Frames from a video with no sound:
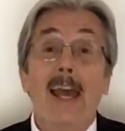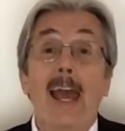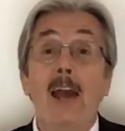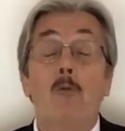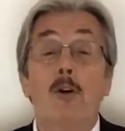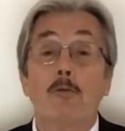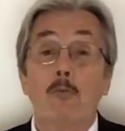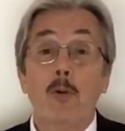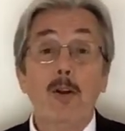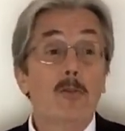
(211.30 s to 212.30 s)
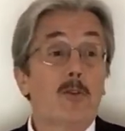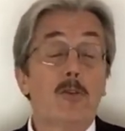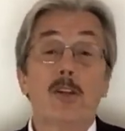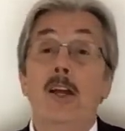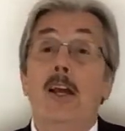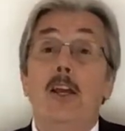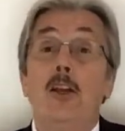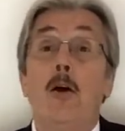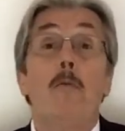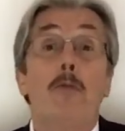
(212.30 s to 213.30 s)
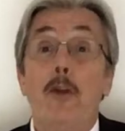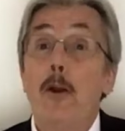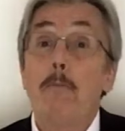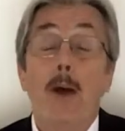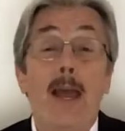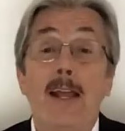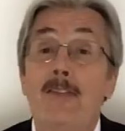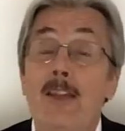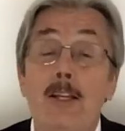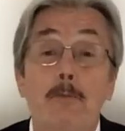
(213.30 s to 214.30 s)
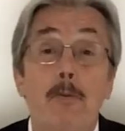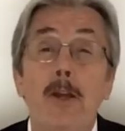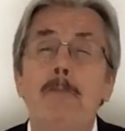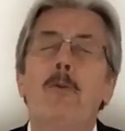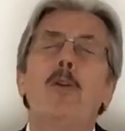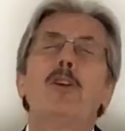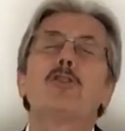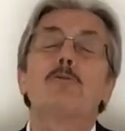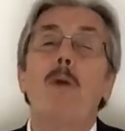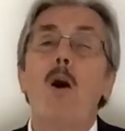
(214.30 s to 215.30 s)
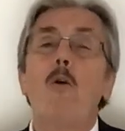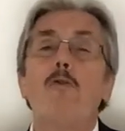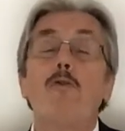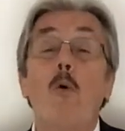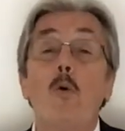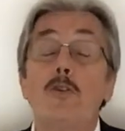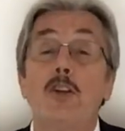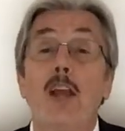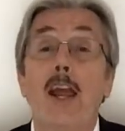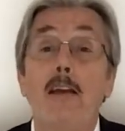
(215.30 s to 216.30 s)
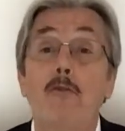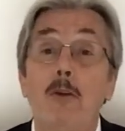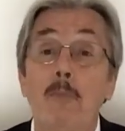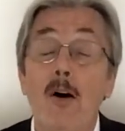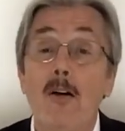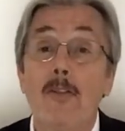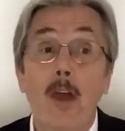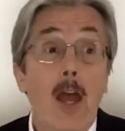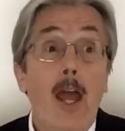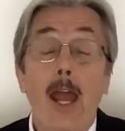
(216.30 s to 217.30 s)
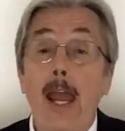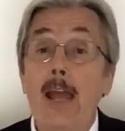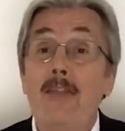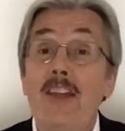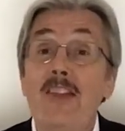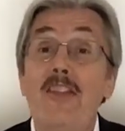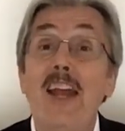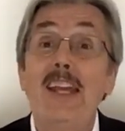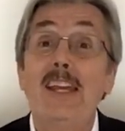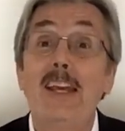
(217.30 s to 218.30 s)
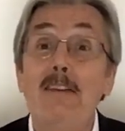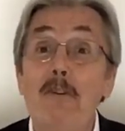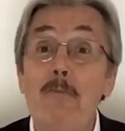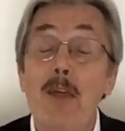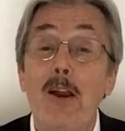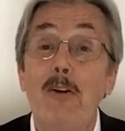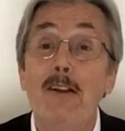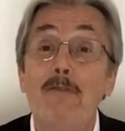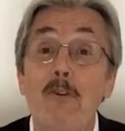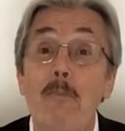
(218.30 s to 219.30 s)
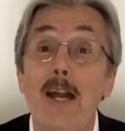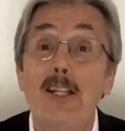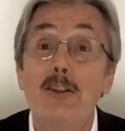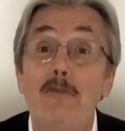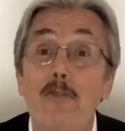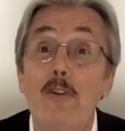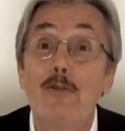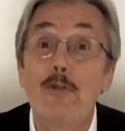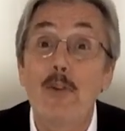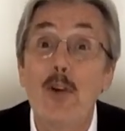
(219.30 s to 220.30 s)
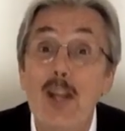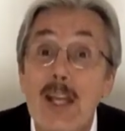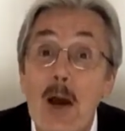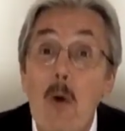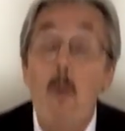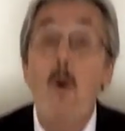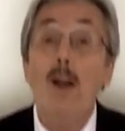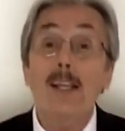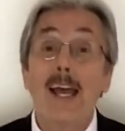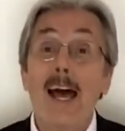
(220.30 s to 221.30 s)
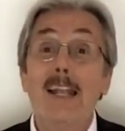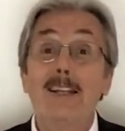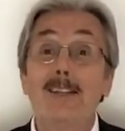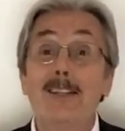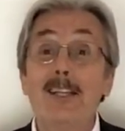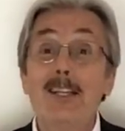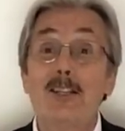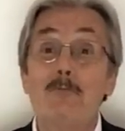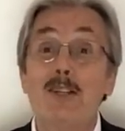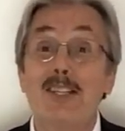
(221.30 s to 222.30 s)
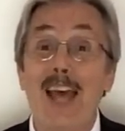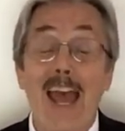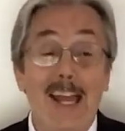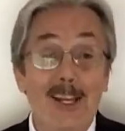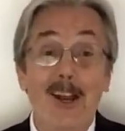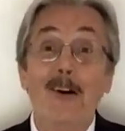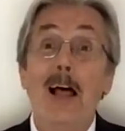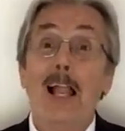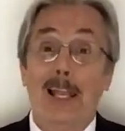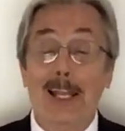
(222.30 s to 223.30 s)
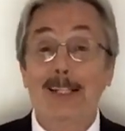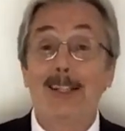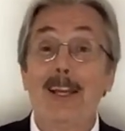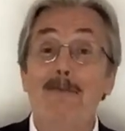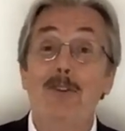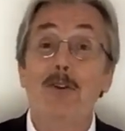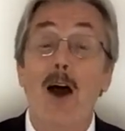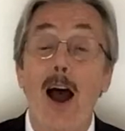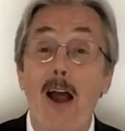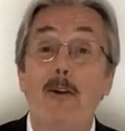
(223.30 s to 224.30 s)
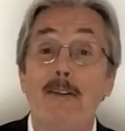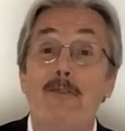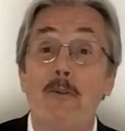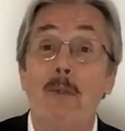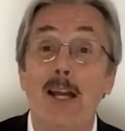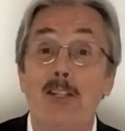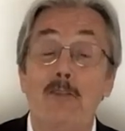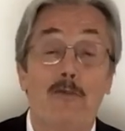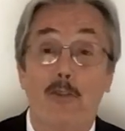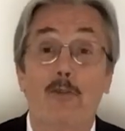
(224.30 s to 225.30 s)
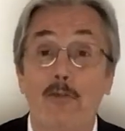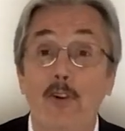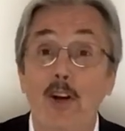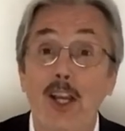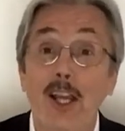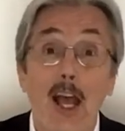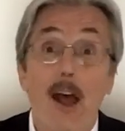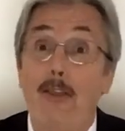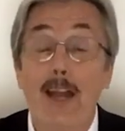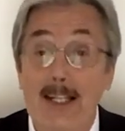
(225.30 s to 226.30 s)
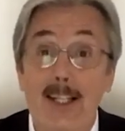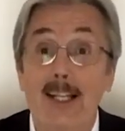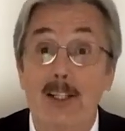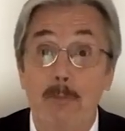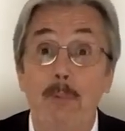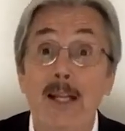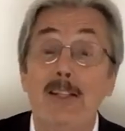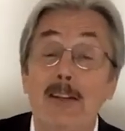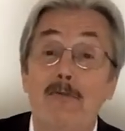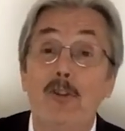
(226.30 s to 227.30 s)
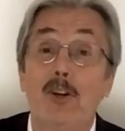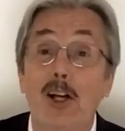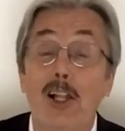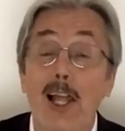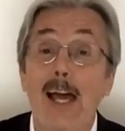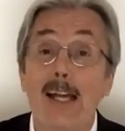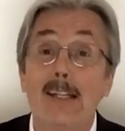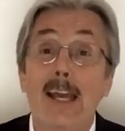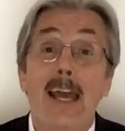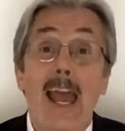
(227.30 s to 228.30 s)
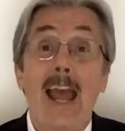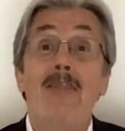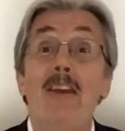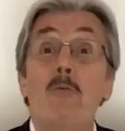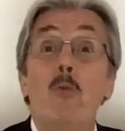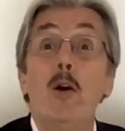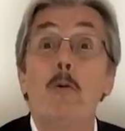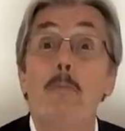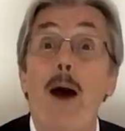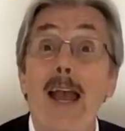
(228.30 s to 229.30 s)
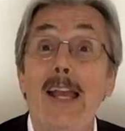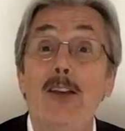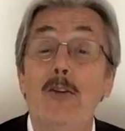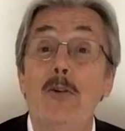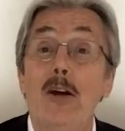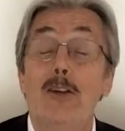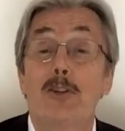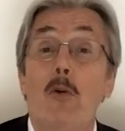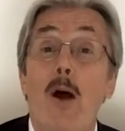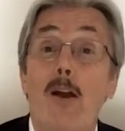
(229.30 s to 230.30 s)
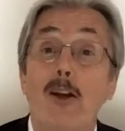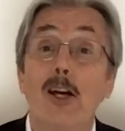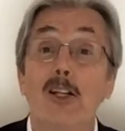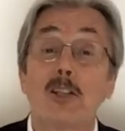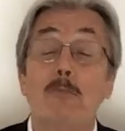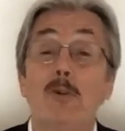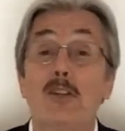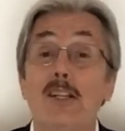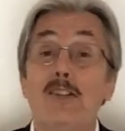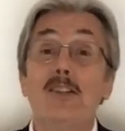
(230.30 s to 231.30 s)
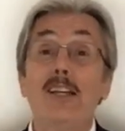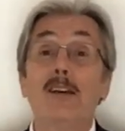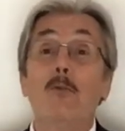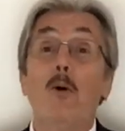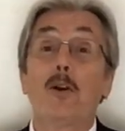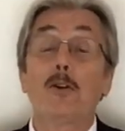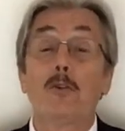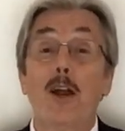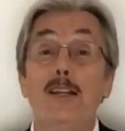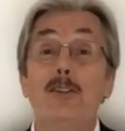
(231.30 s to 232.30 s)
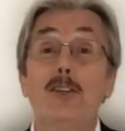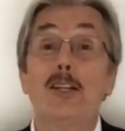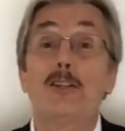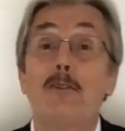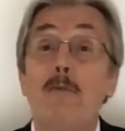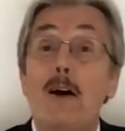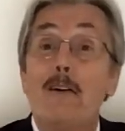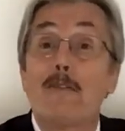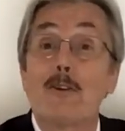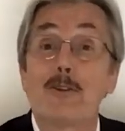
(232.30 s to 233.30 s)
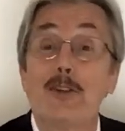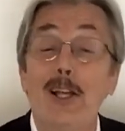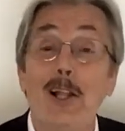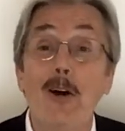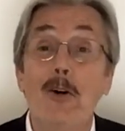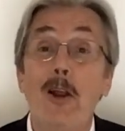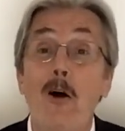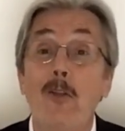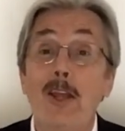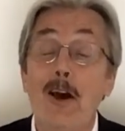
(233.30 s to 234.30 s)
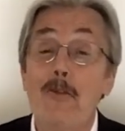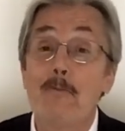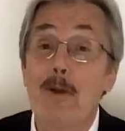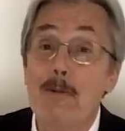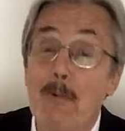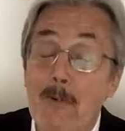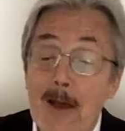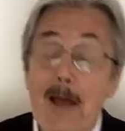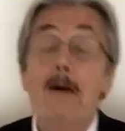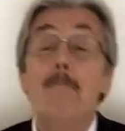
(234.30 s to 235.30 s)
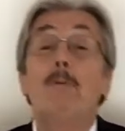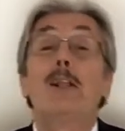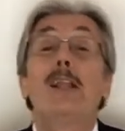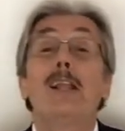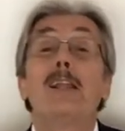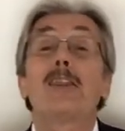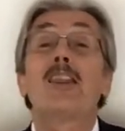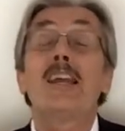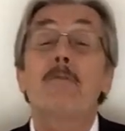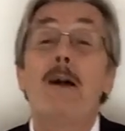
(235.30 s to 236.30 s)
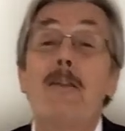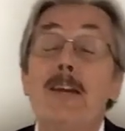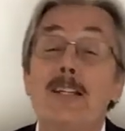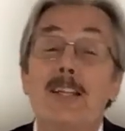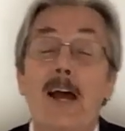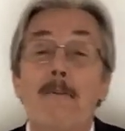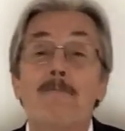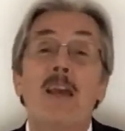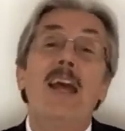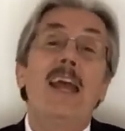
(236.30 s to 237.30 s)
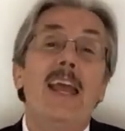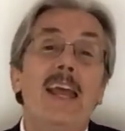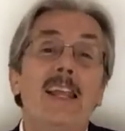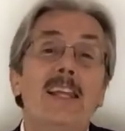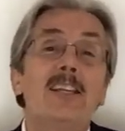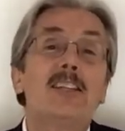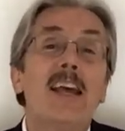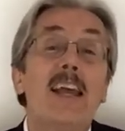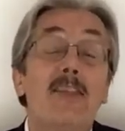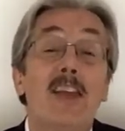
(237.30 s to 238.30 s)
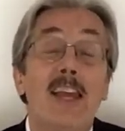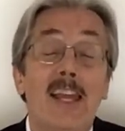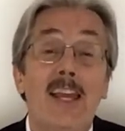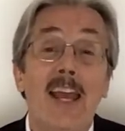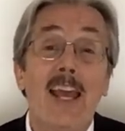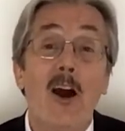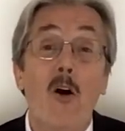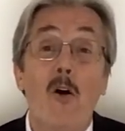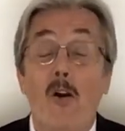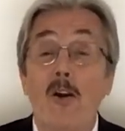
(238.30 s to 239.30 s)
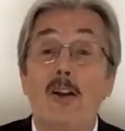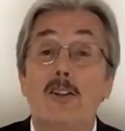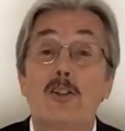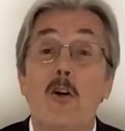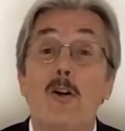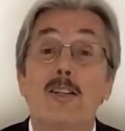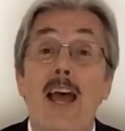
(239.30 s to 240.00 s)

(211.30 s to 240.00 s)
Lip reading: And with realtors, they're paying these people a small fortune every month, and then they give them their information for free. What kind of system is that? Let's give you our information for free that's expensive to collect, and then we'll pay you so our customers can see it. What a great system for Zillow and all the other people. But think about this now. Let's say the NAR starts